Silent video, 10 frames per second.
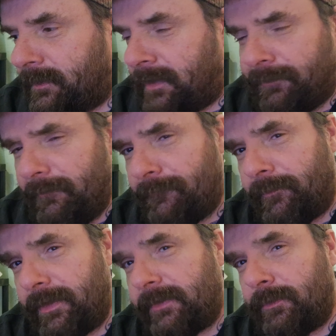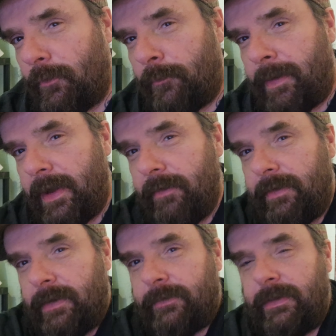different for this sort of
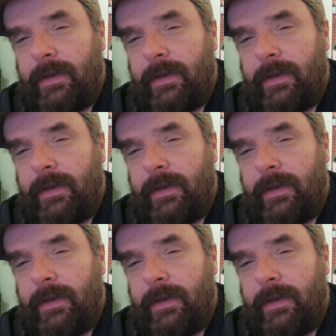period.